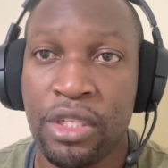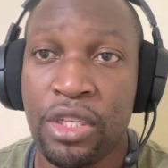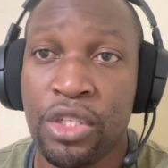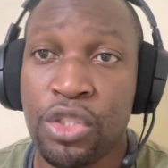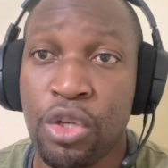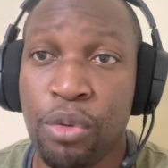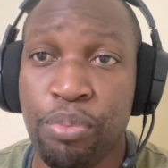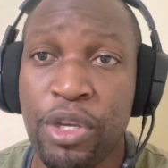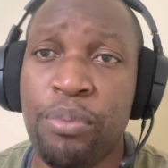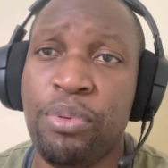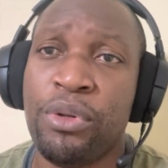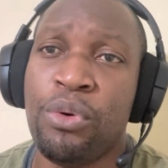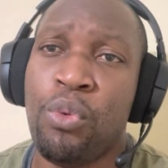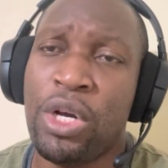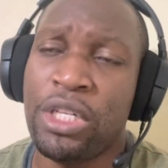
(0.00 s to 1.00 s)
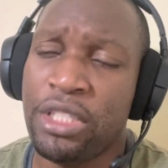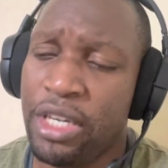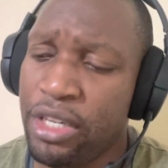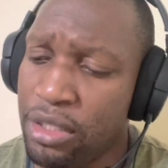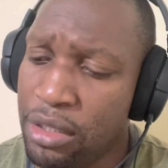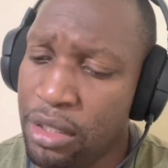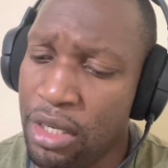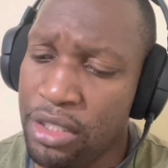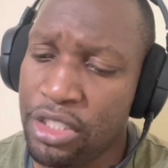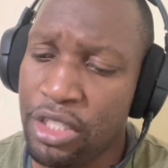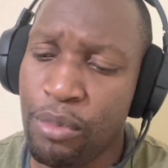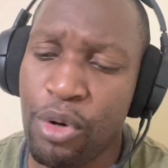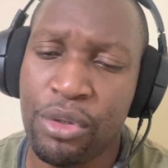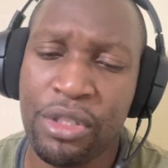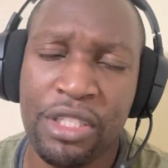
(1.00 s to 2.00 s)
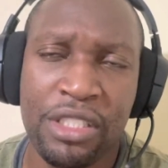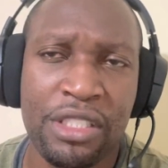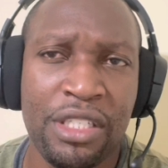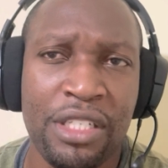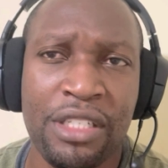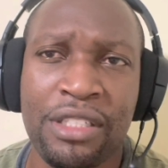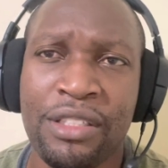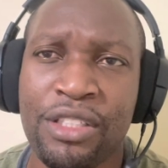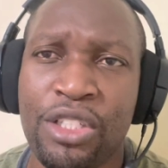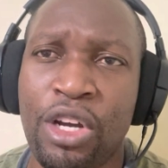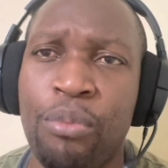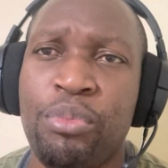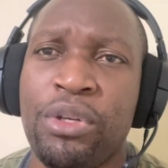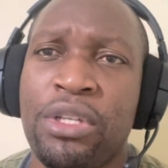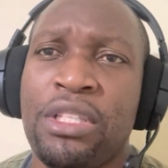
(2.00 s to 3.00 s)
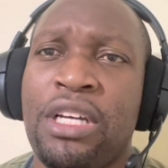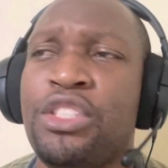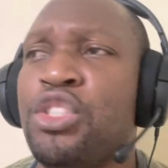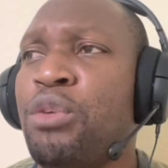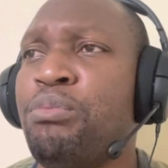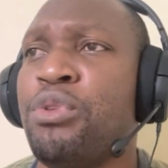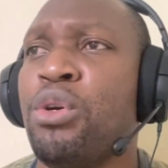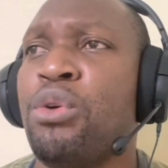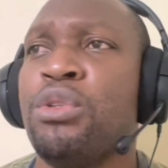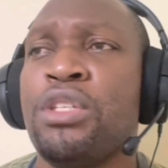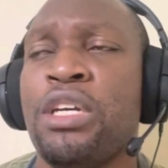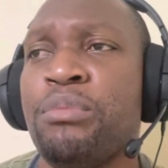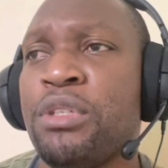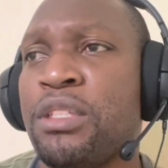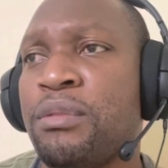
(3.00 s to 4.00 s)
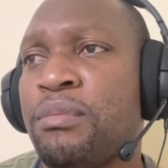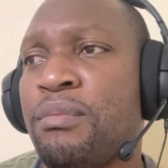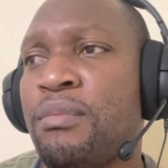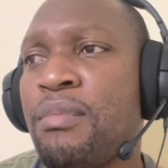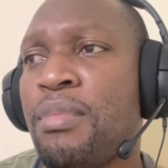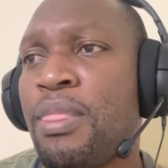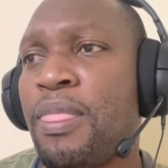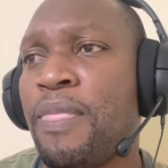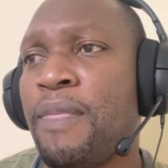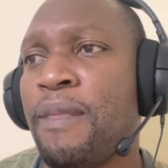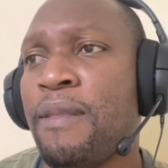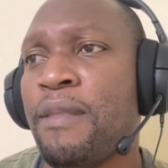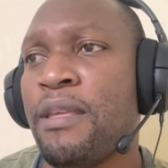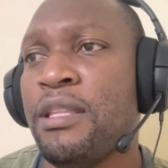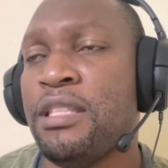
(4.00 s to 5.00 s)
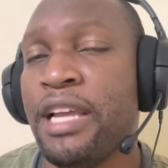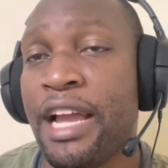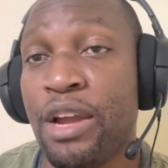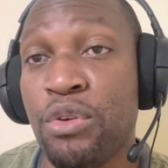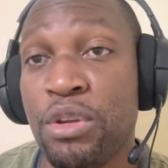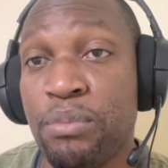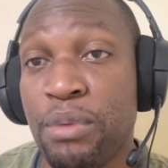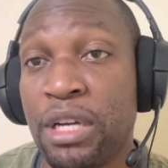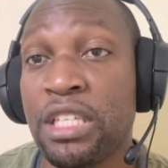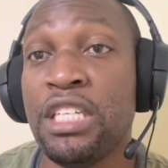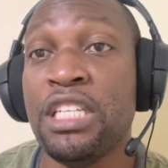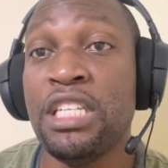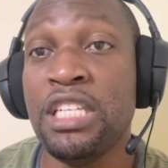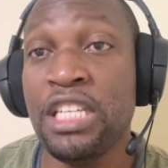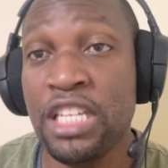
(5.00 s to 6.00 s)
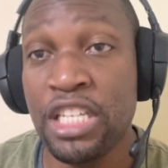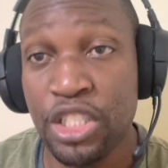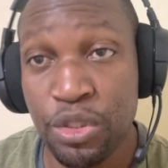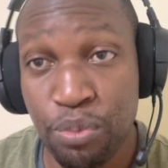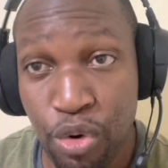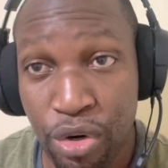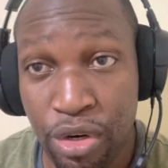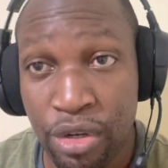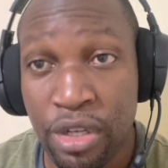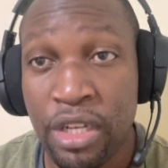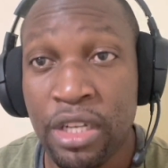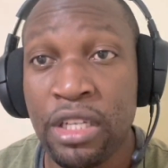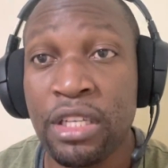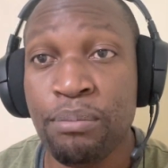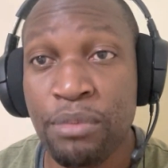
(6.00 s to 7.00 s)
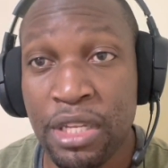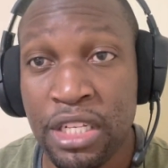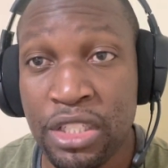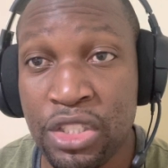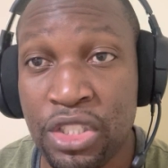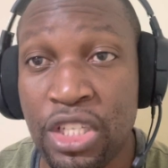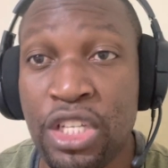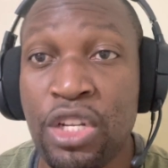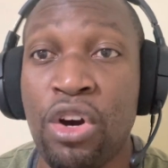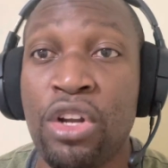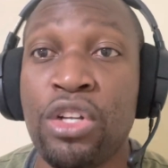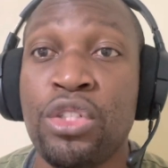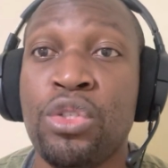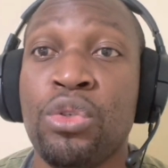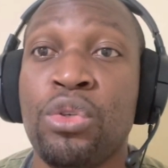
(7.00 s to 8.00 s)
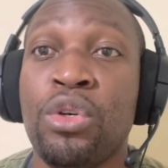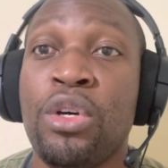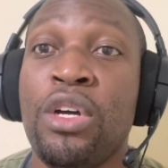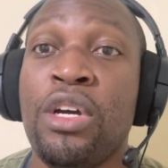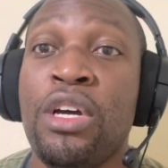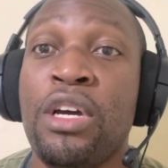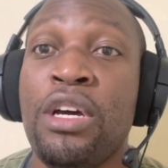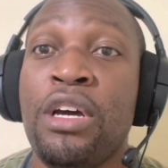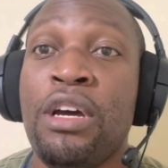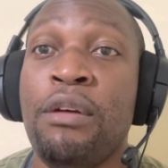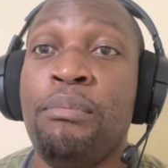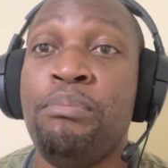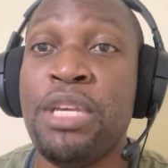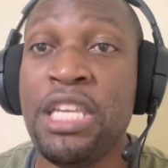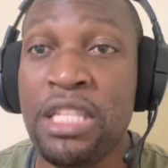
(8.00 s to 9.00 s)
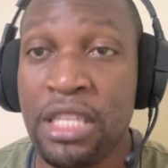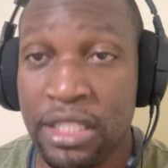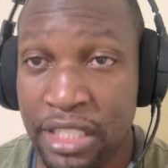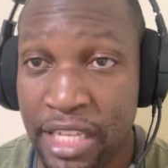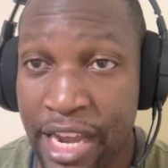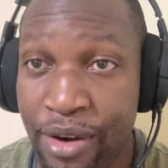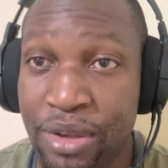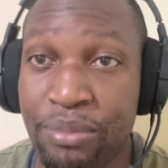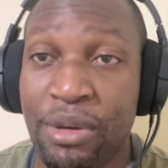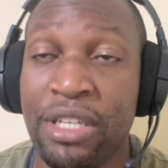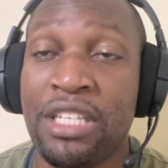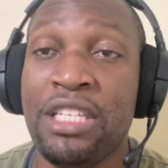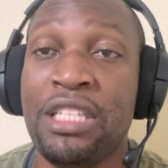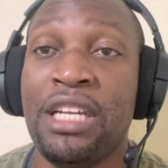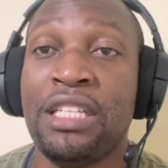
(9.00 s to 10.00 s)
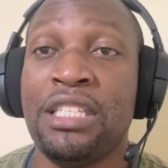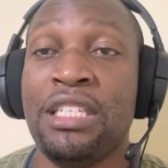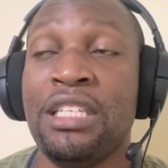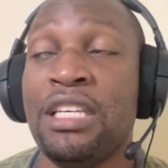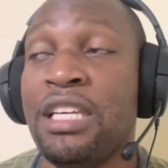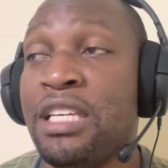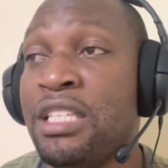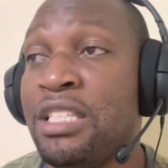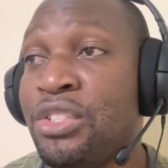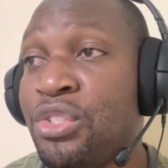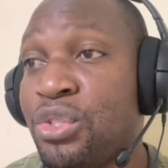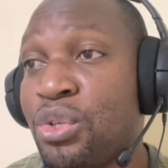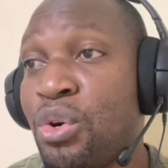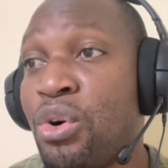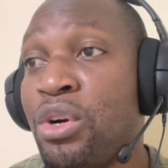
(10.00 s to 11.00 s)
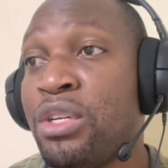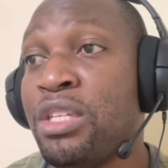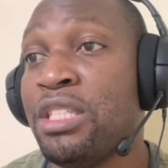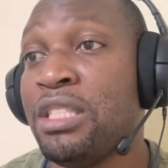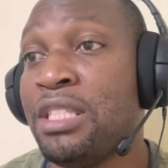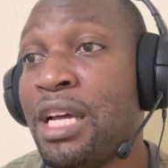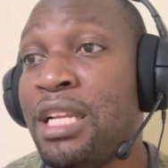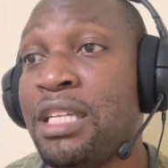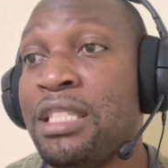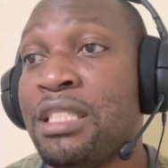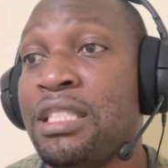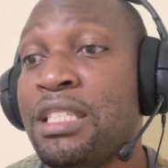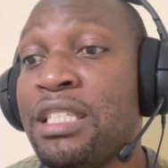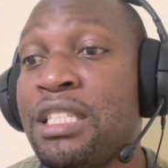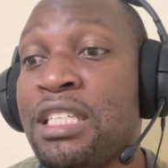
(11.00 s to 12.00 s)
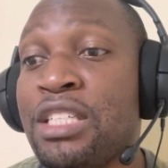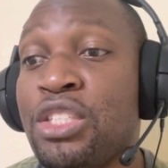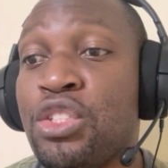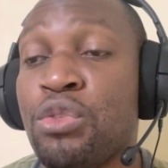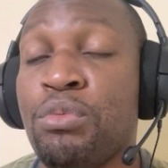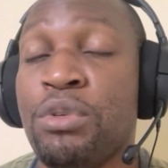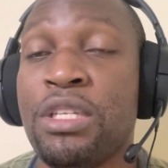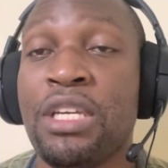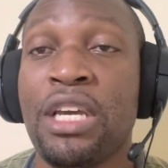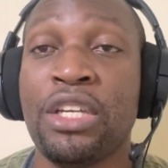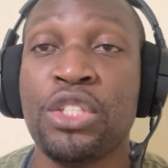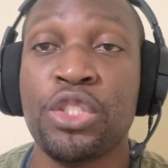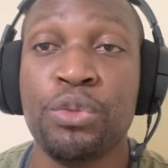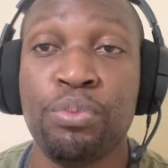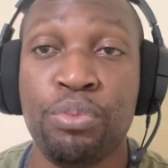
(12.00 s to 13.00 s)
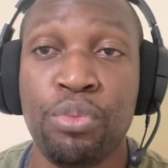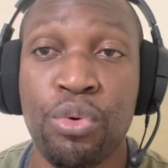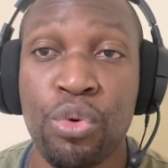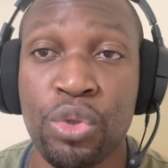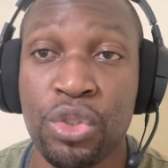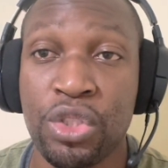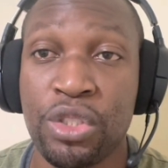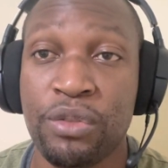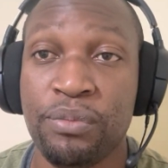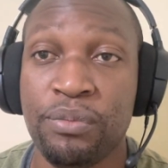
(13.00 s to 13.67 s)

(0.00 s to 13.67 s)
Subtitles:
So people, what are your thoughts about this little topic that jumped out at me? Tyreek Magee needs more minutes in order to be the Tyreek Magee that he is, or the talent needs to be exposed.